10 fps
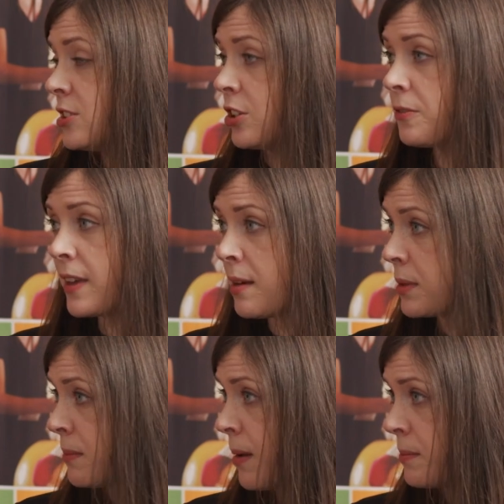or
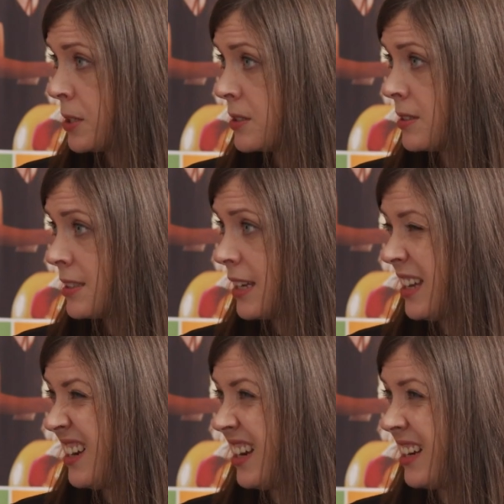family members
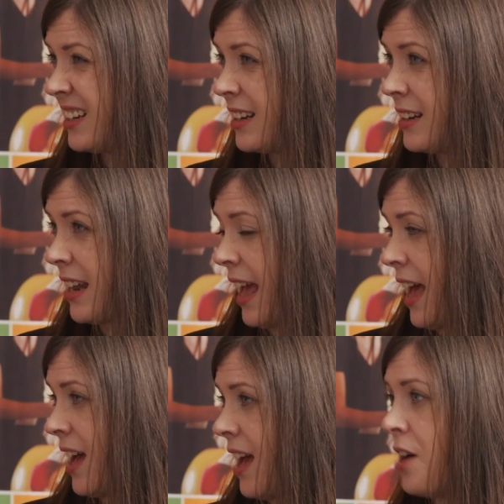in, and
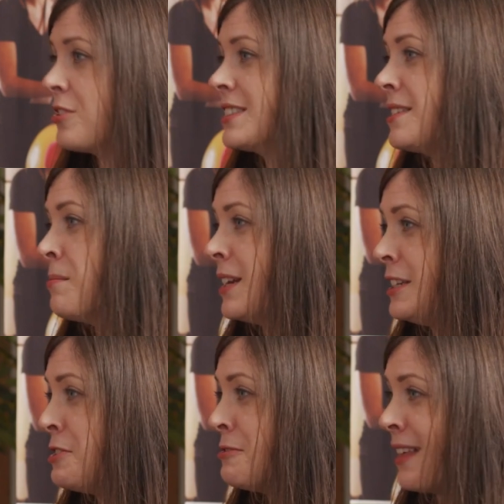how could
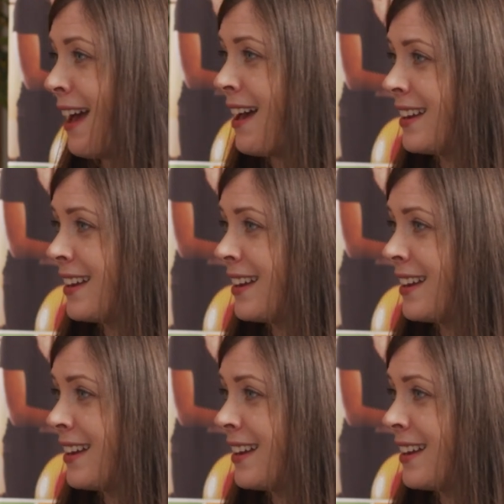somebody do that?